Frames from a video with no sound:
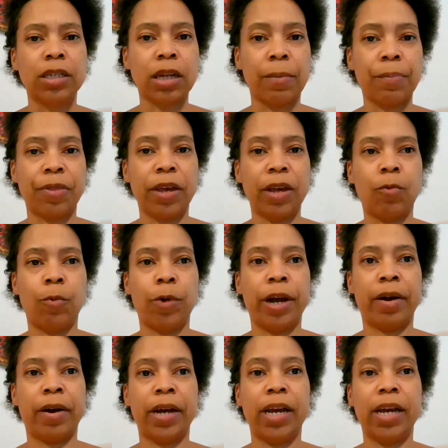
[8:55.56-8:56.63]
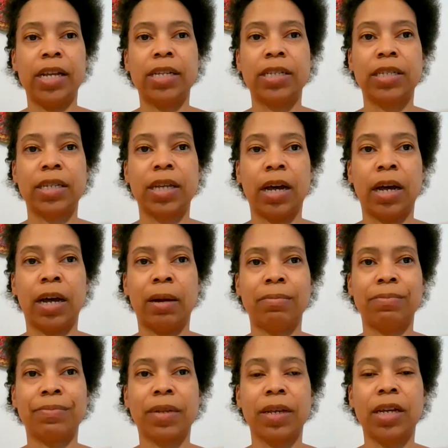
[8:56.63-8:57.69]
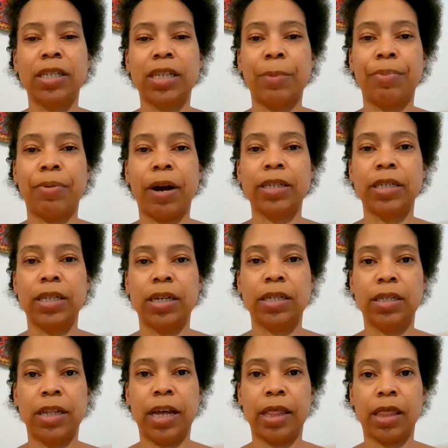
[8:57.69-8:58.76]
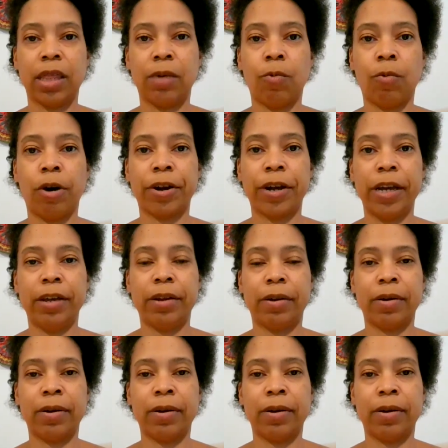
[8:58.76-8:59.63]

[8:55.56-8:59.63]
something where it is a process that the water